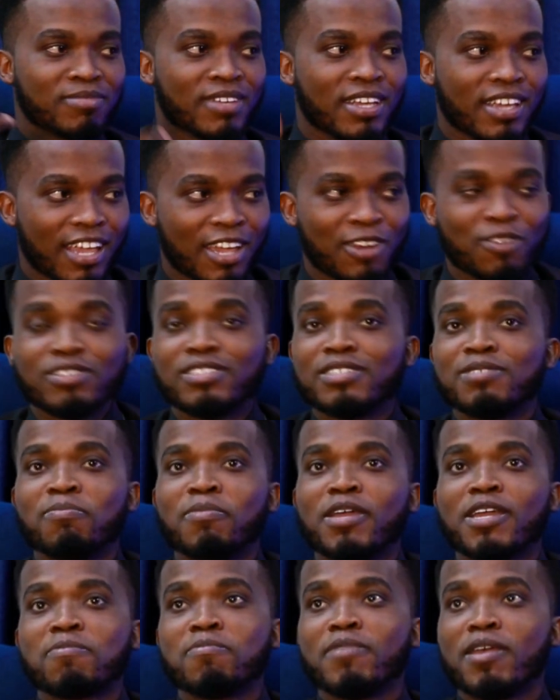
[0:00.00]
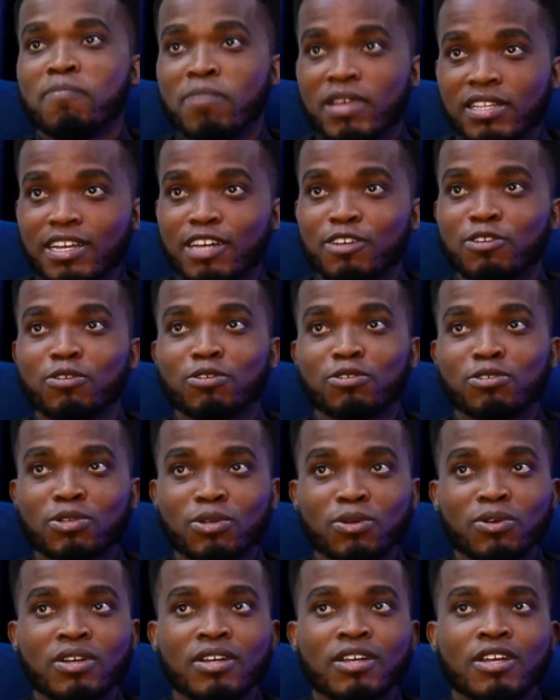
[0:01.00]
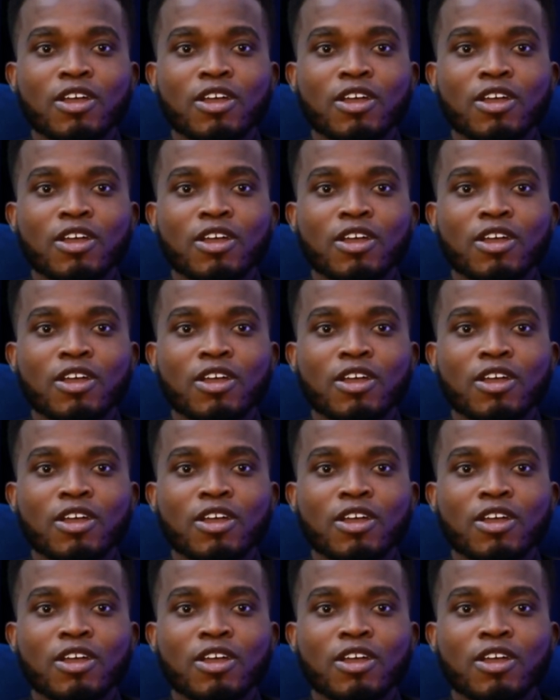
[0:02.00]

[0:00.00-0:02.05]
It doesn't make me a better doctor.